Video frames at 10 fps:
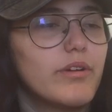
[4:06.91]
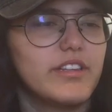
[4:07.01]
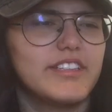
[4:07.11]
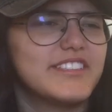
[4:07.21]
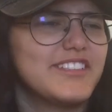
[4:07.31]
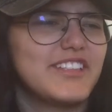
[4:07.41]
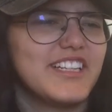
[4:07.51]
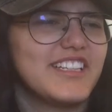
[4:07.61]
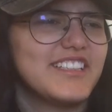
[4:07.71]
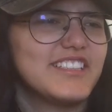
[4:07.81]
Well, that's not
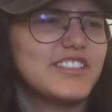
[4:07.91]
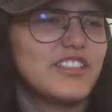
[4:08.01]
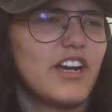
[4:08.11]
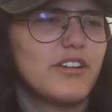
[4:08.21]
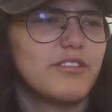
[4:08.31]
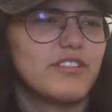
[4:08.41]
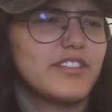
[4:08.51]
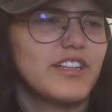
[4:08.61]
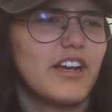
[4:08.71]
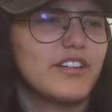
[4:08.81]
it. That's not how you
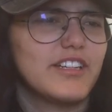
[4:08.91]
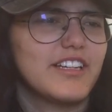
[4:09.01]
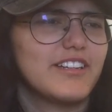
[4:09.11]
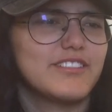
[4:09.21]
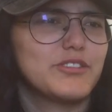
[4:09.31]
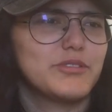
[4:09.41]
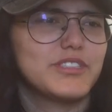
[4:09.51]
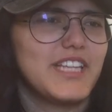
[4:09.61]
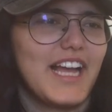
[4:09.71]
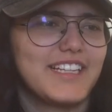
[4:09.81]
learn how to do
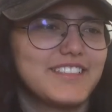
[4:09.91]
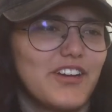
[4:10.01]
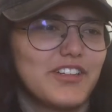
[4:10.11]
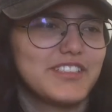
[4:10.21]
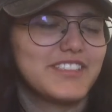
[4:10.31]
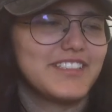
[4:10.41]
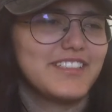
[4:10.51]
sex, honestly.